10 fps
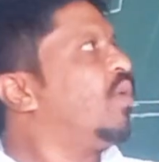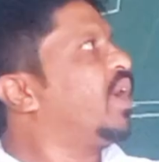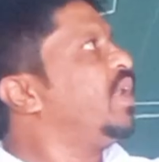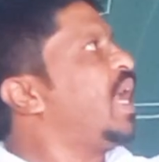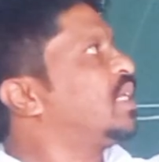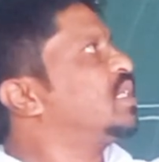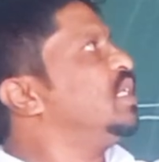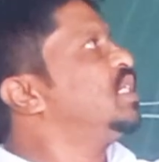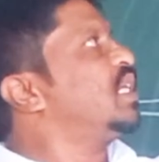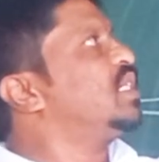Okay, next
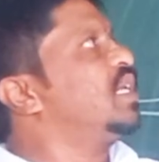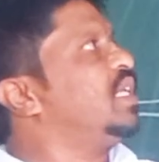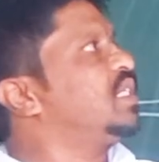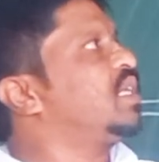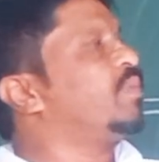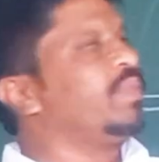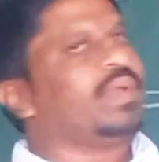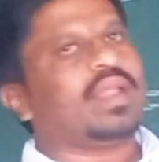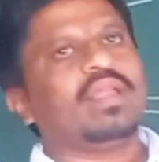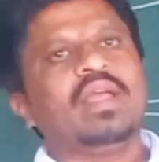instruction register
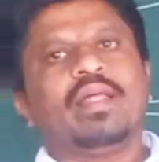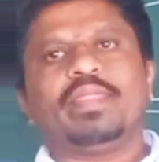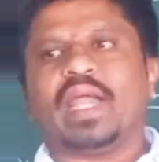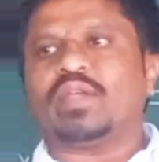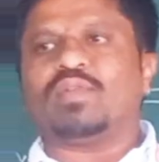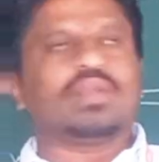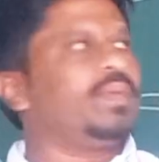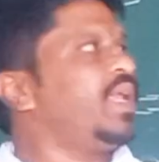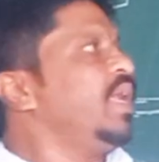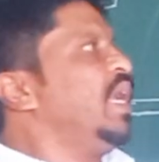that will
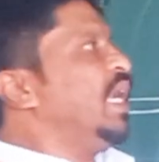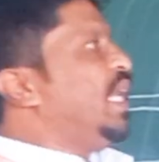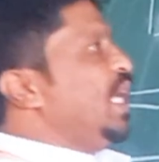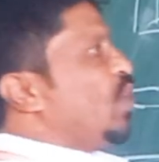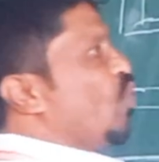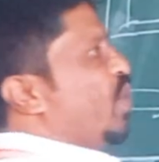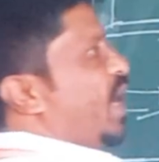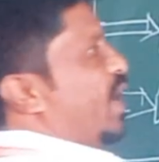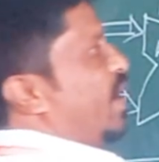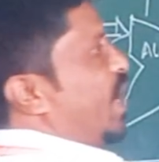be
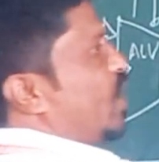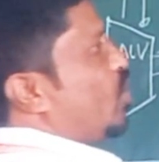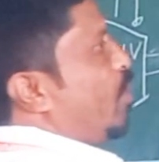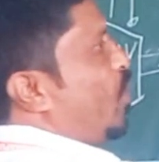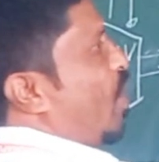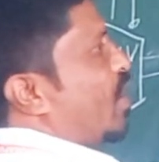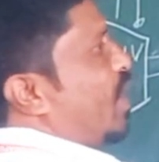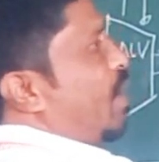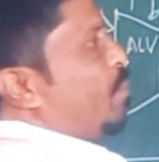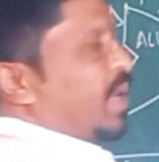decoded. That will be what
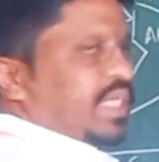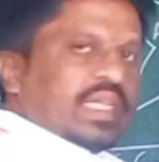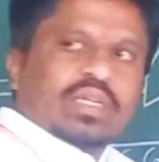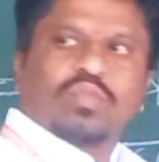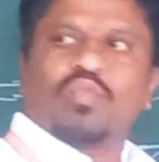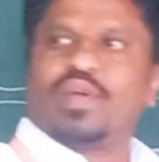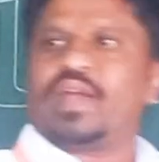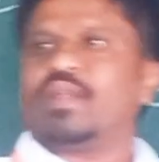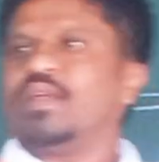the machine coded.